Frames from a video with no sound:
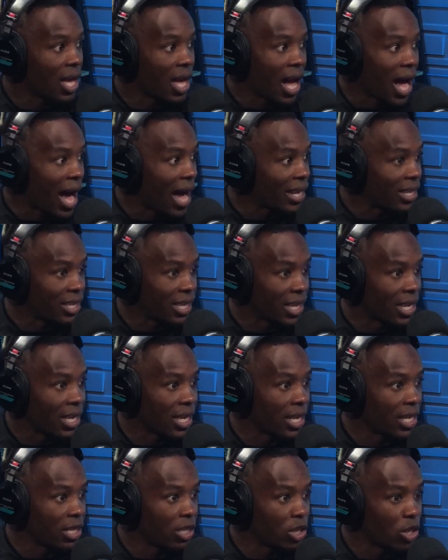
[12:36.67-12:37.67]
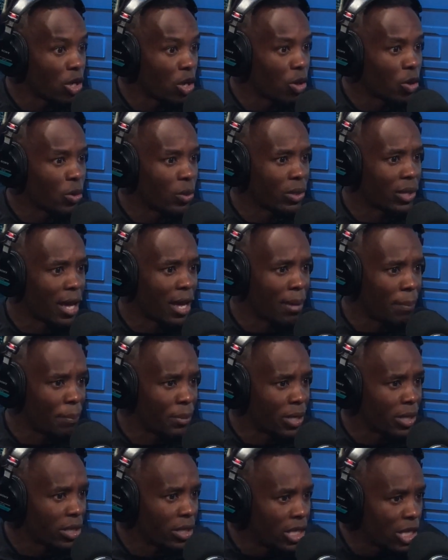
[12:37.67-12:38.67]
I can, you know,
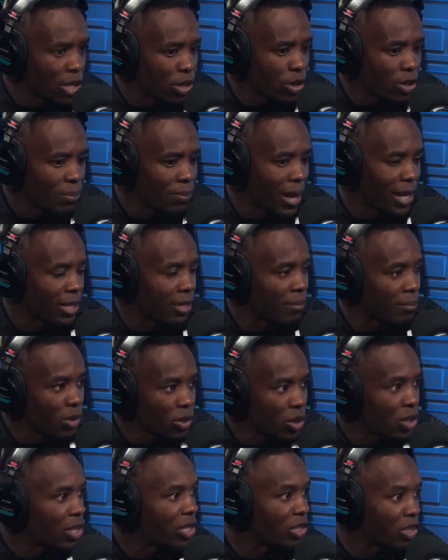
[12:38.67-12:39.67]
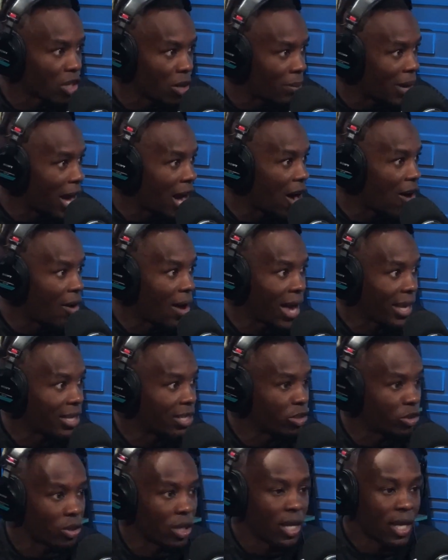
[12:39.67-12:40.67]
be a leader in my community somehow. I
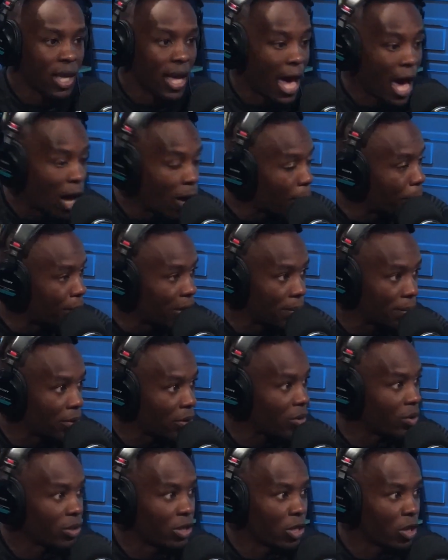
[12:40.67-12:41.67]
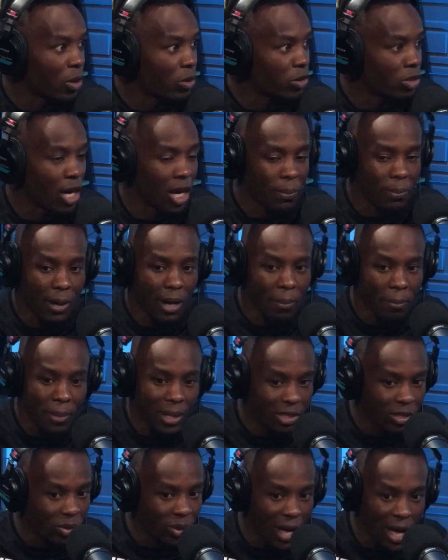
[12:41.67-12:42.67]
could help people, you know, talk about
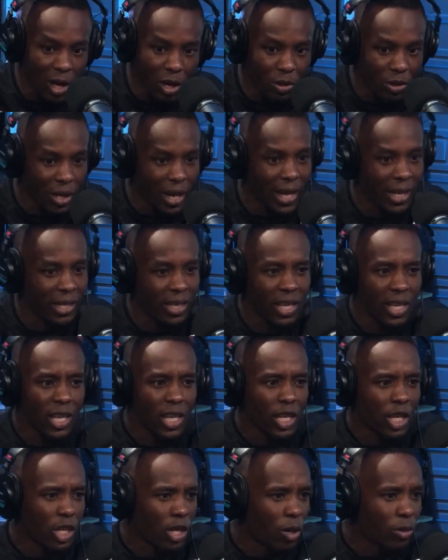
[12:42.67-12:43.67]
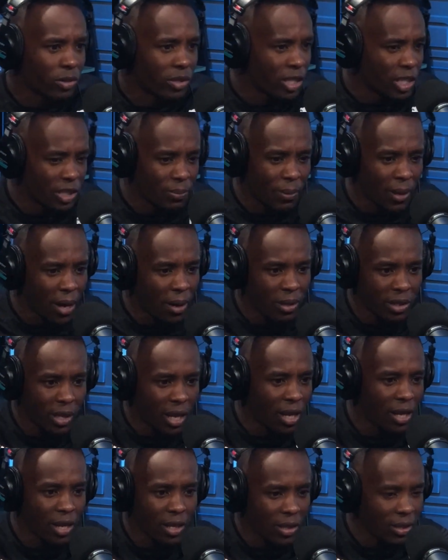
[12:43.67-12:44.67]
mental health, like, you know, teach
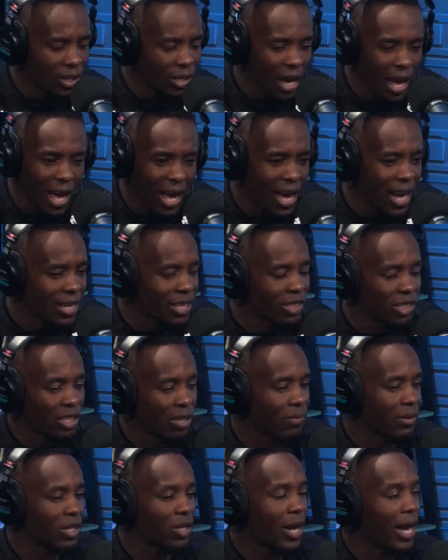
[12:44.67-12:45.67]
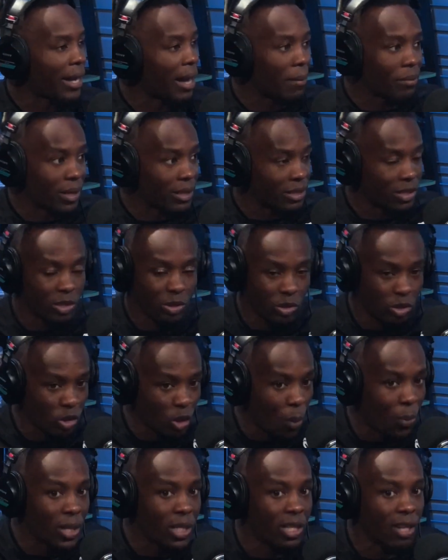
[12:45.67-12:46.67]
about God and stuff. You know, I'm so
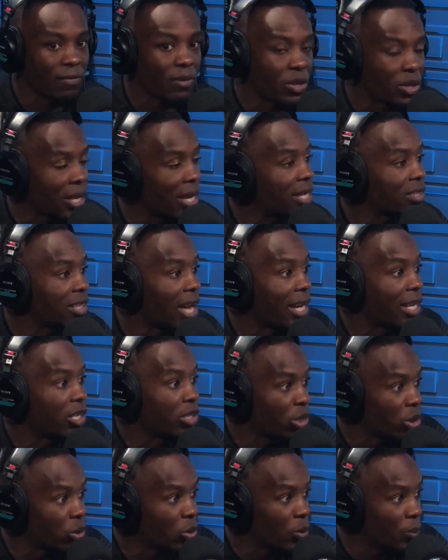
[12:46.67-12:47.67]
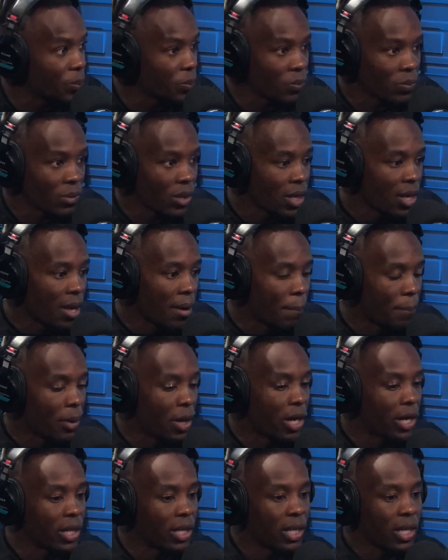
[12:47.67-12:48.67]
many different things I can do.
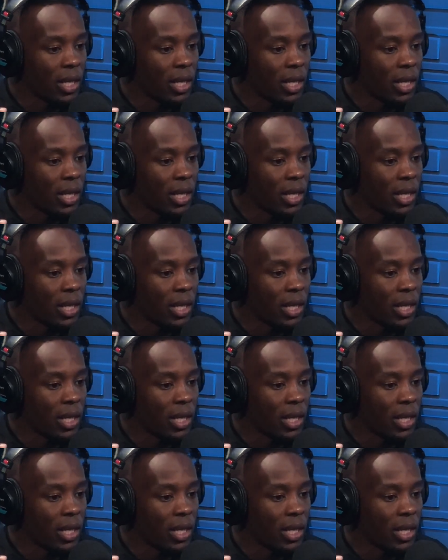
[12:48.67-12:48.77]
But